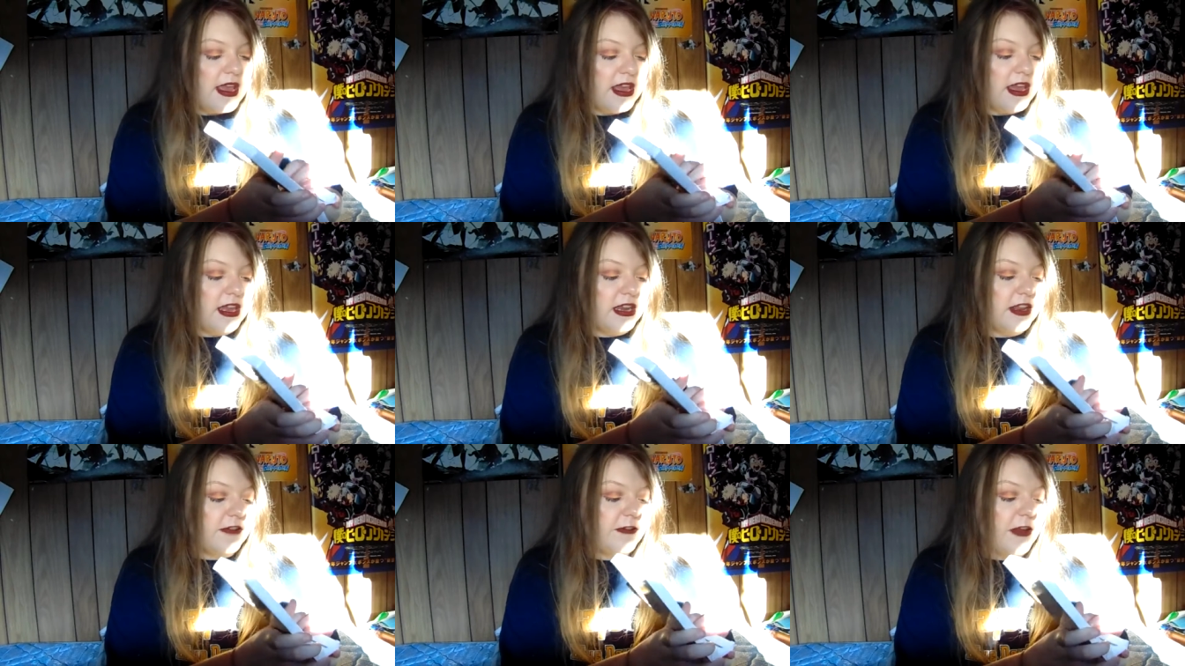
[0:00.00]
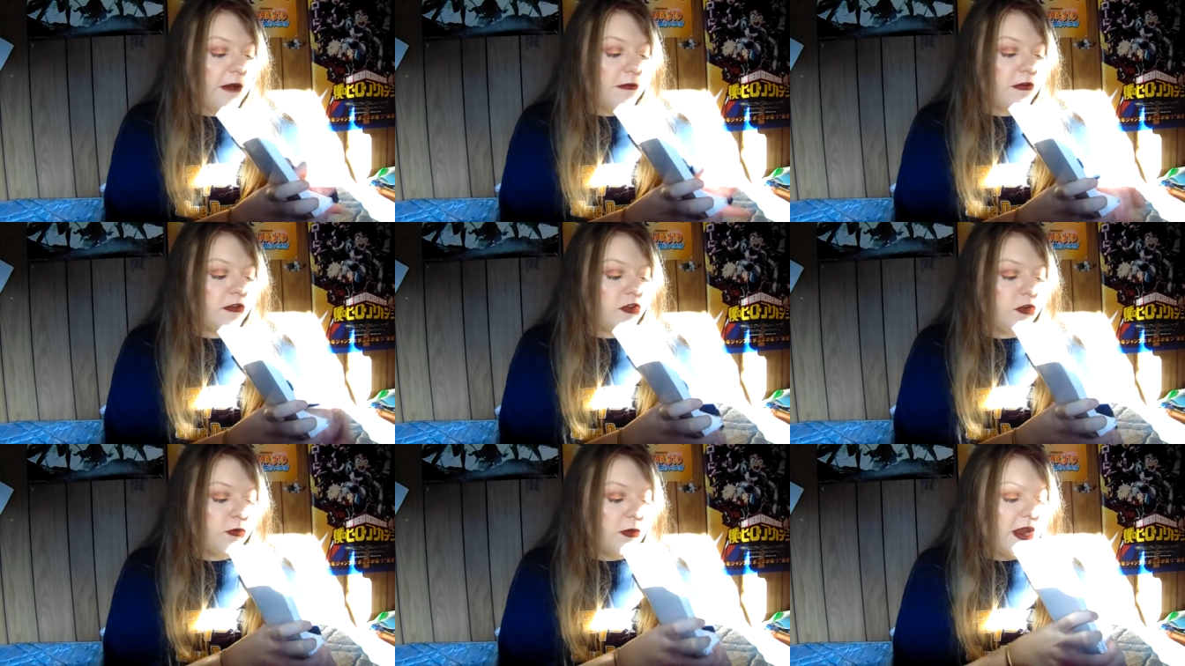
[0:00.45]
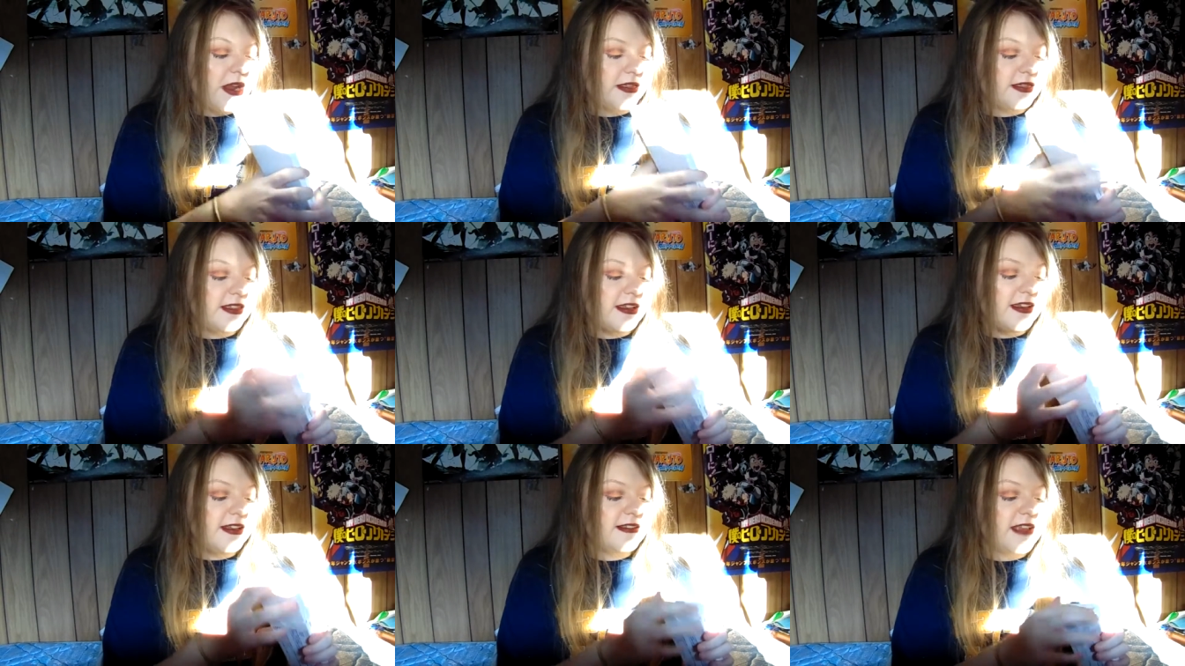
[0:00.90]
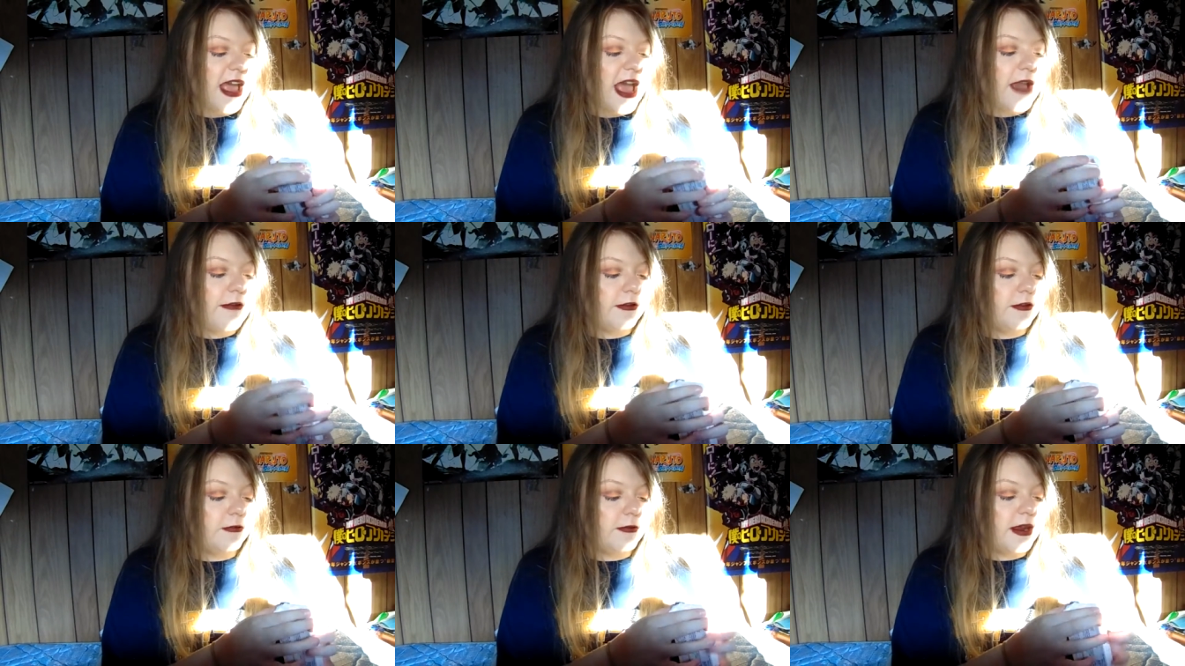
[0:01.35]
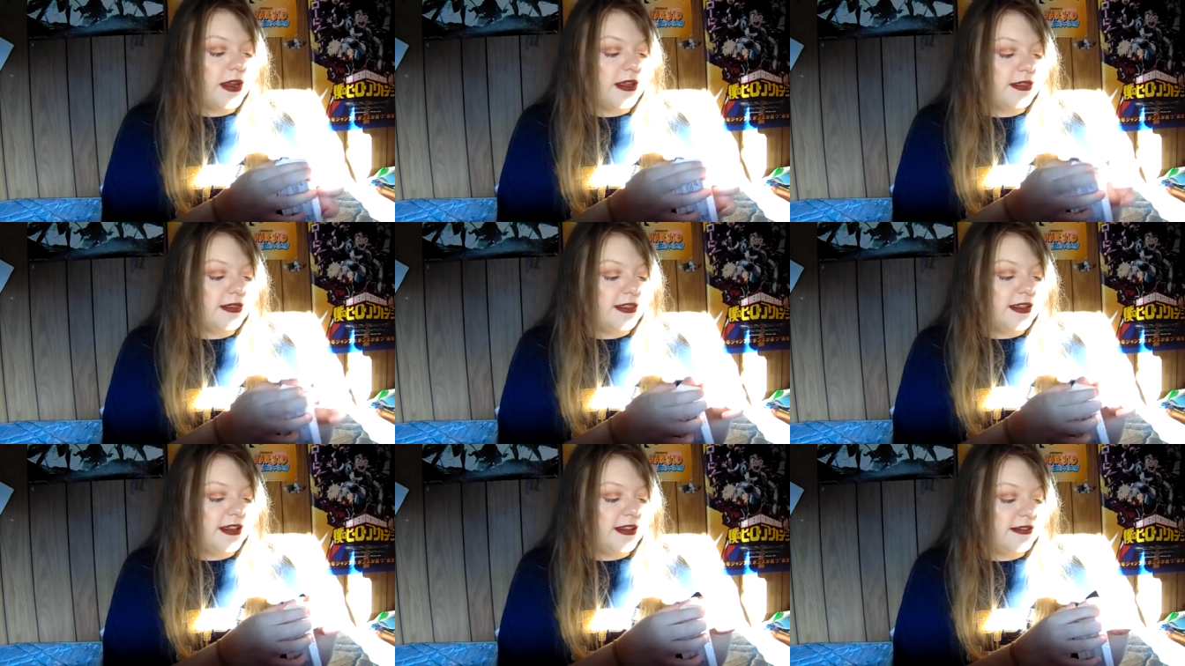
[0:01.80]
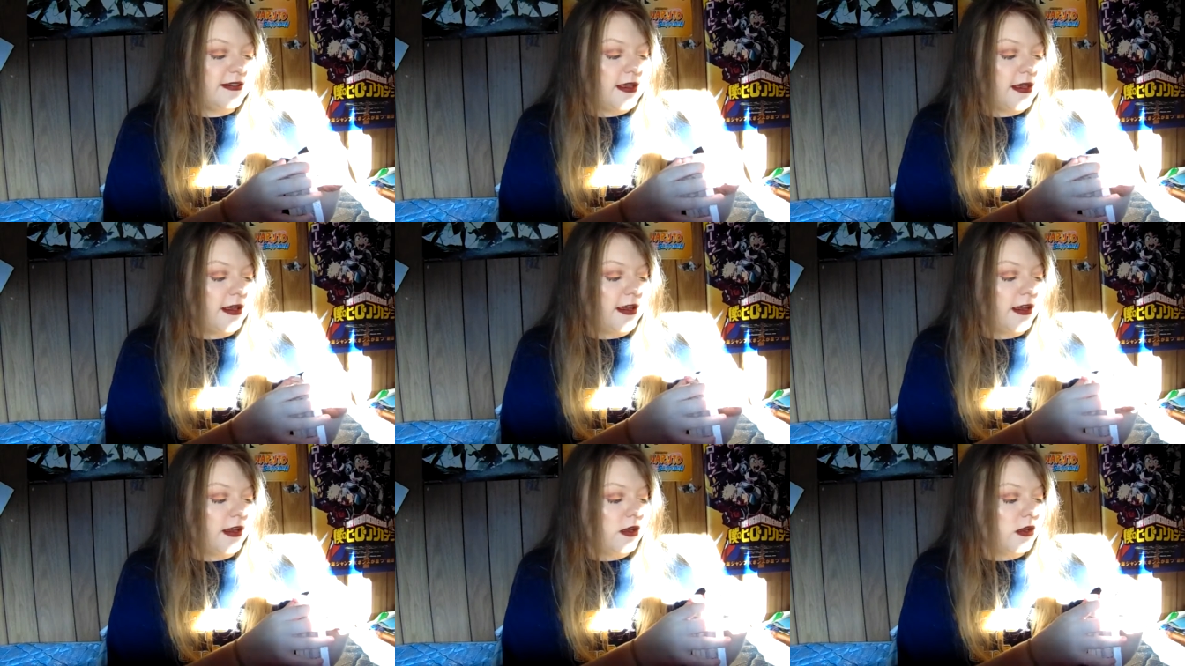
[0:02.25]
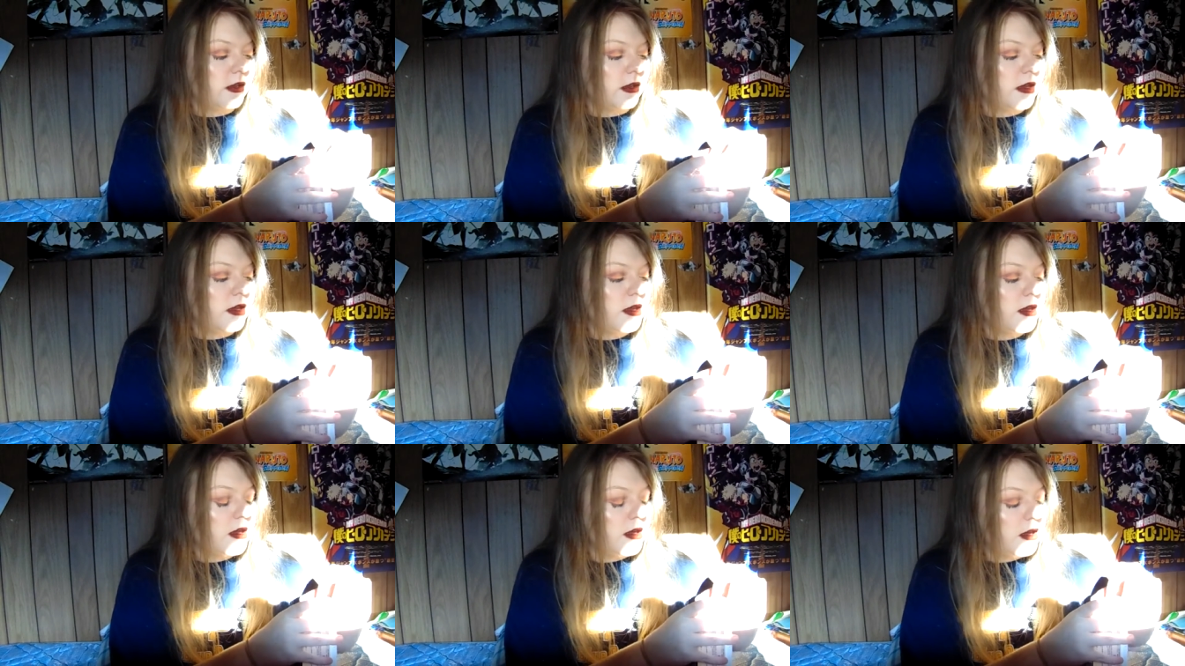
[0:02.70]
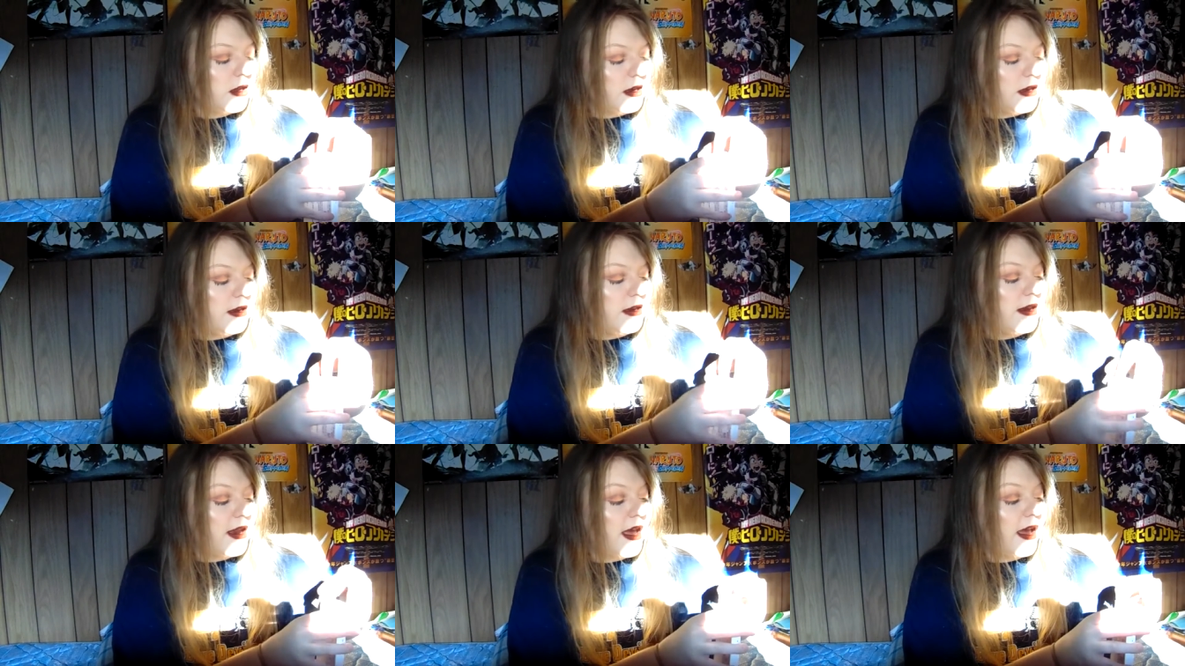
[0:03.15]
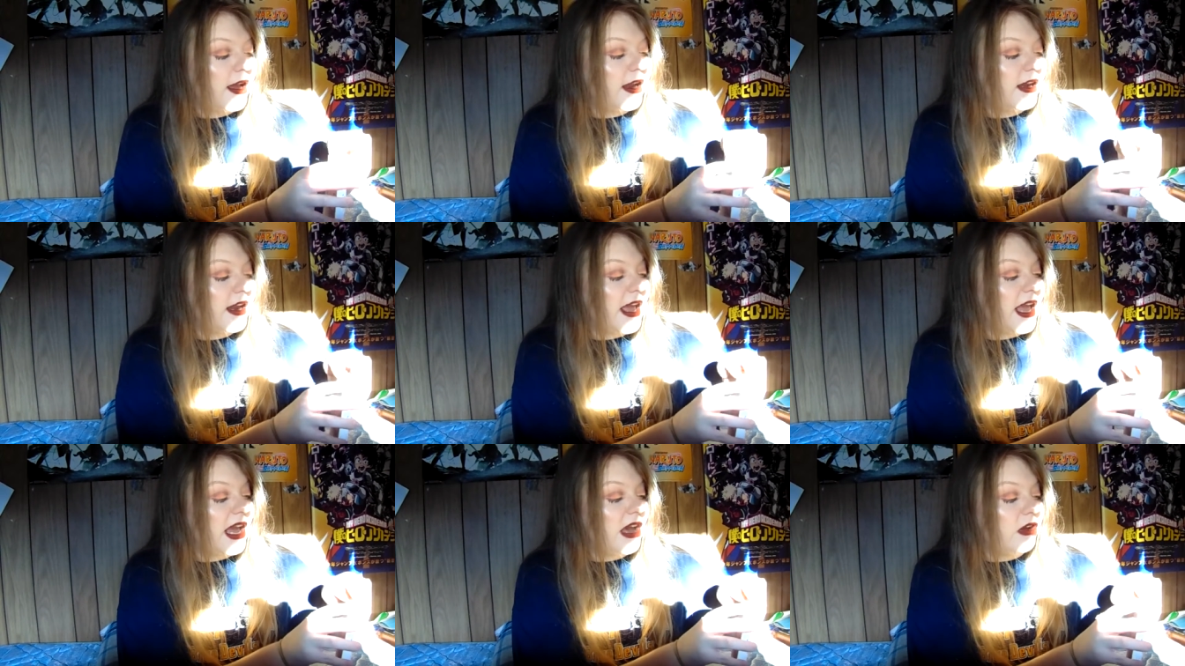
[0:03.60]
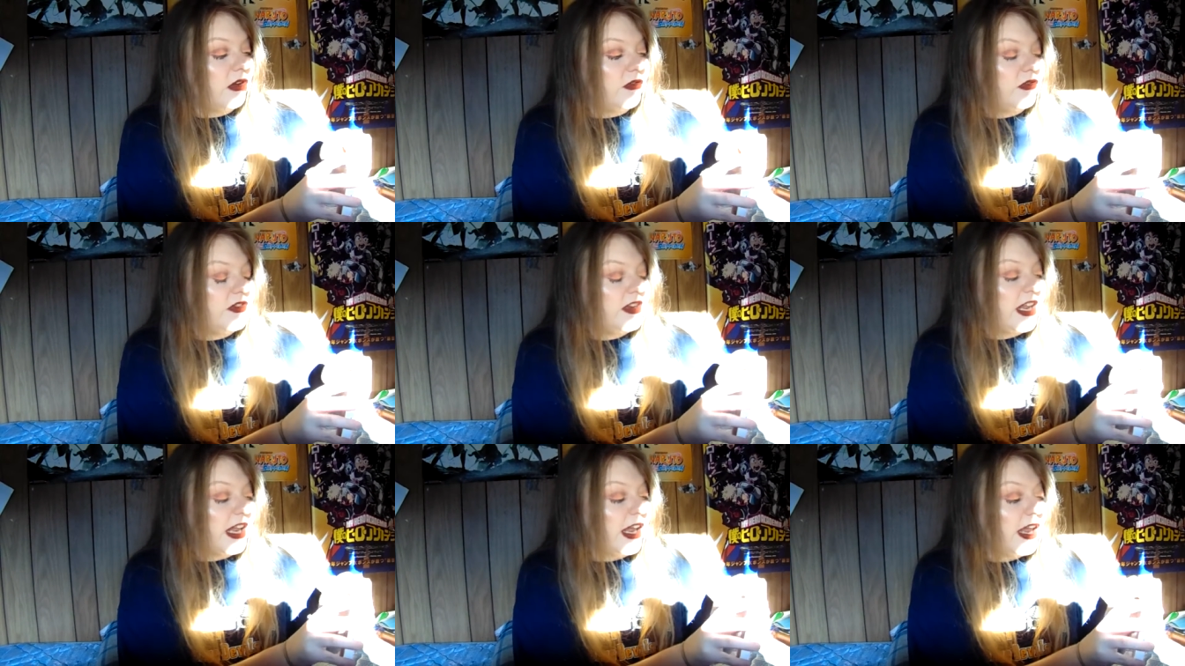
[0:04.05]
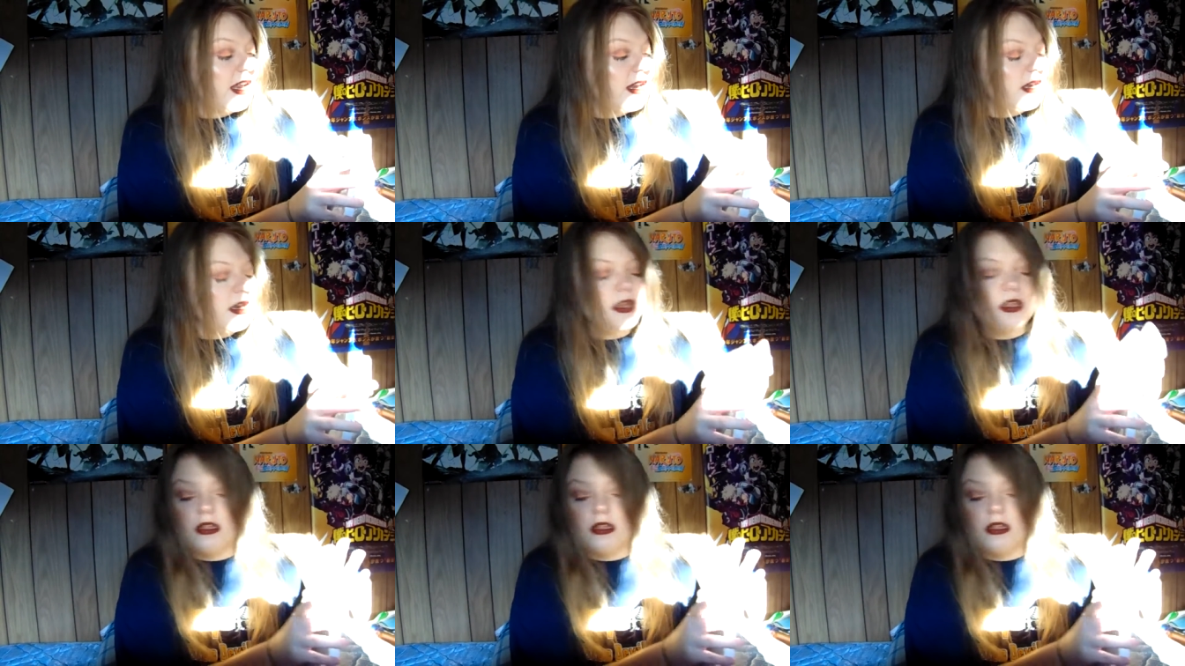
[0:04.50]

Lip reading: And if I were to rate these, I would rate these a 9 out of 10.